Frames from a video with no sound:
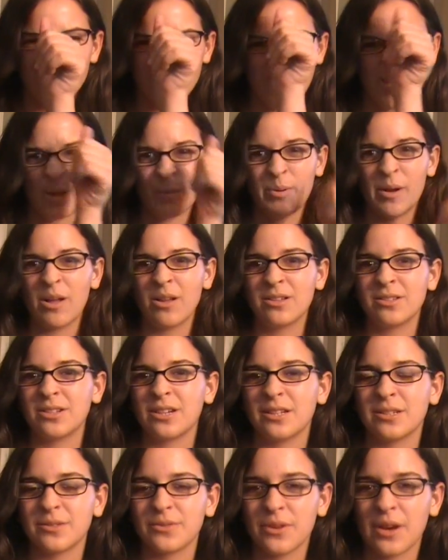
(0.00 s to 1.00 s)
I
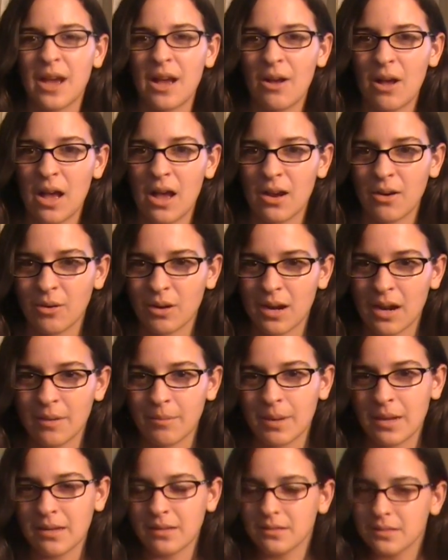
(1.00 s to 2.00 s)
apologize for how awkward I
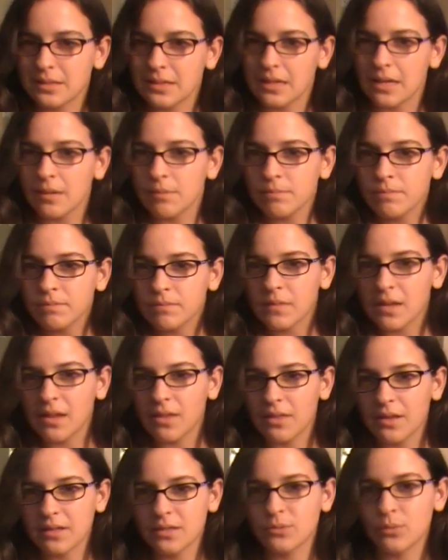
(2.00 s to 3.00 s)
might seem
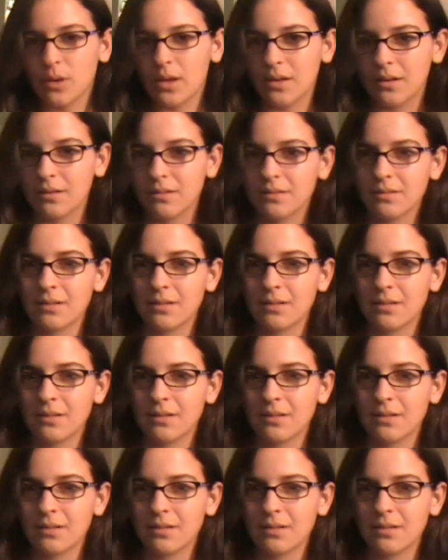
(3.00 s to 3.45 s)
in this one.